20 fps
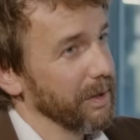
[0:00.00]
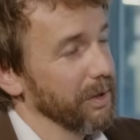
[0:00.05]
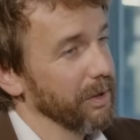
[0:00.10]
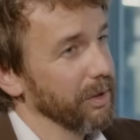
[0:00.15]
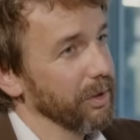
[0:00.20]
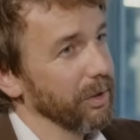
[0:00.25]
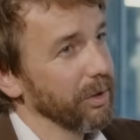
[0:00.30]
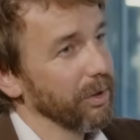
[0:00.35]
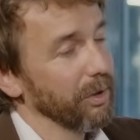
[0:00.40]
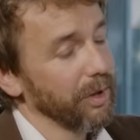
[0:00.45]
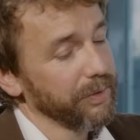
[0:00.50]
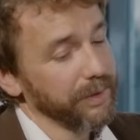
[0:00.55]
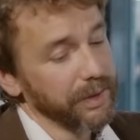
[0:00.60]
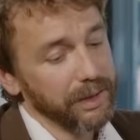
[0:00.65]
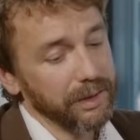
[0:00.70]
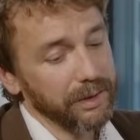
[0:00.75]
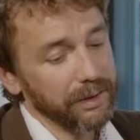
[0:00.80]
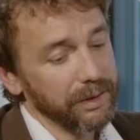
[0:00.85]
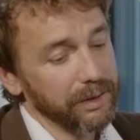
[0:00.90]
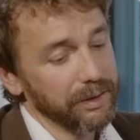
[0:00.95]
No, I
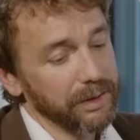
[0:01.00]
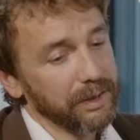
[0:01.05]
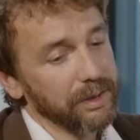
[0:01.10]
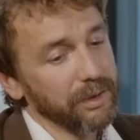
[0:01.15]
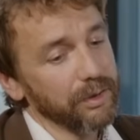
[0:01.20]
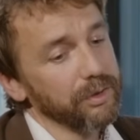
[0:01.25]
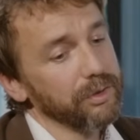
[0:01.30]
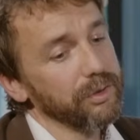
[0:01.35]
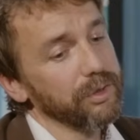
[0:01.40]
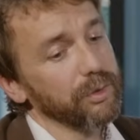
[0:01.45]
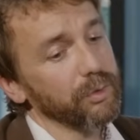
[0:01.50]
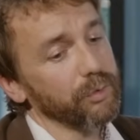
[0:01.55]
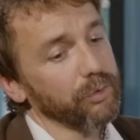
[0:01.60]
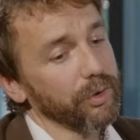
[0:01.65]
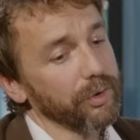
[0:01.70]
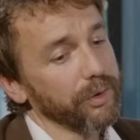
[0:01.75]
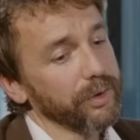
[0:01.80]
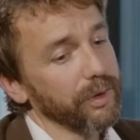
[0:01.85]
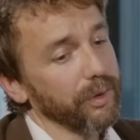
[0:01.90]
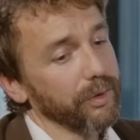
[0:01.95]
think the good news
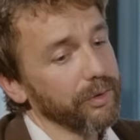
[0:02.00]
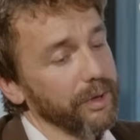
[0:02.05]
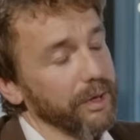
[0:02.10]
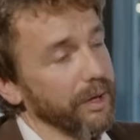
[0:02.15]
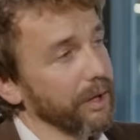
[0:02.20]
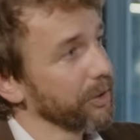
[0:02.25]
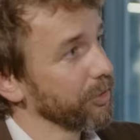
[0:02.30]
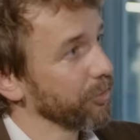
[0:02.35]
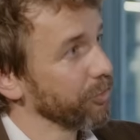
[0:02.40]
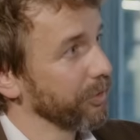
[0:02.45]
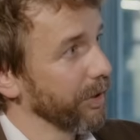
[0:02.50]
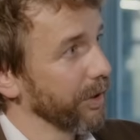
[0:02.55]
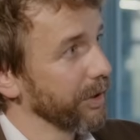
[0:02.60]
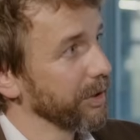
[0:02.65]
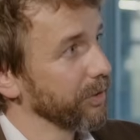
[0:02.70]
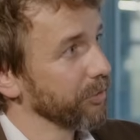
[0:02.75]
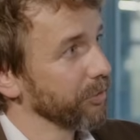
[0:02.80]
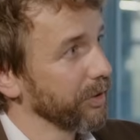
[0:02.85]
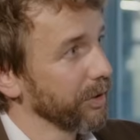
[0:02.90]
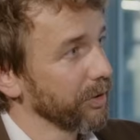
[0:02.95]
on the luggage
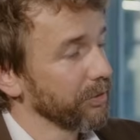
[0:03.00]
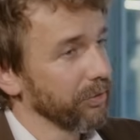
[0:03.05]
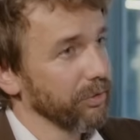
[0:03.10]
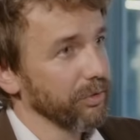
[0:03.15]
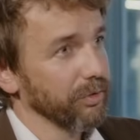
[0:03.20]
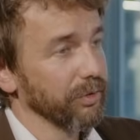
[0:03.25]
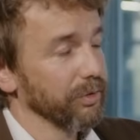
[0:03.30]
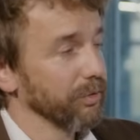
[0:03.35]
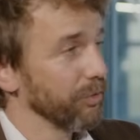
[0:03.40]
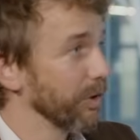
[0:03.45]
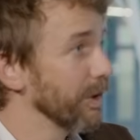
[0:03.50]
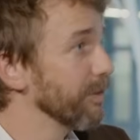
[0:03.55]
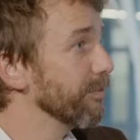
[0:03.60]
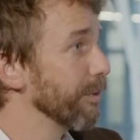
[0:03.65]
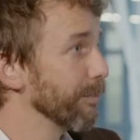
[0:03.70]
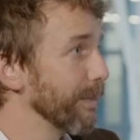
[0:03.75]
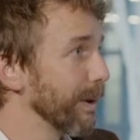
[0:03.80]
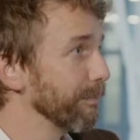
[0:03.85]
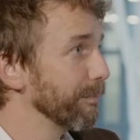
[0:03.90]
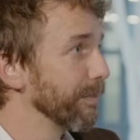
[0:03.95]
side is that
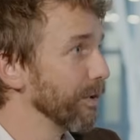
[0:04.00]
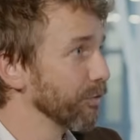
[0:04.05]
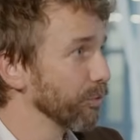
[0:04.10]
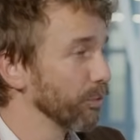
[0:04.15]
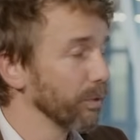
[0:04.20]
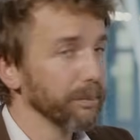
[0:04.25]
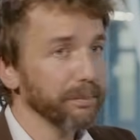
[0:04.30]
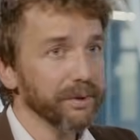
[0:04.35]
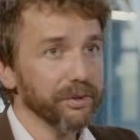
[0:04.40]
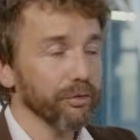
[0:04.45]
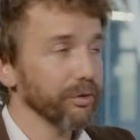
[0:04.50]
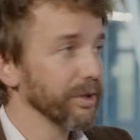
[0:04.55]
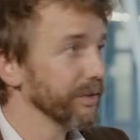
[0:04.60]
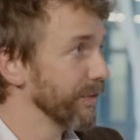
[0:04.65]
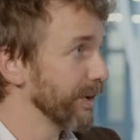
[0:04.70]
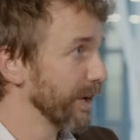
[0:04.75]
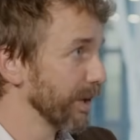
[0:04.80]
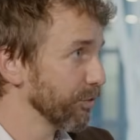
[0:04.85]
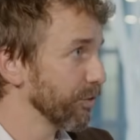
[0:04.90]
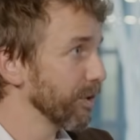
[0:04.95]
Silver members will be treated as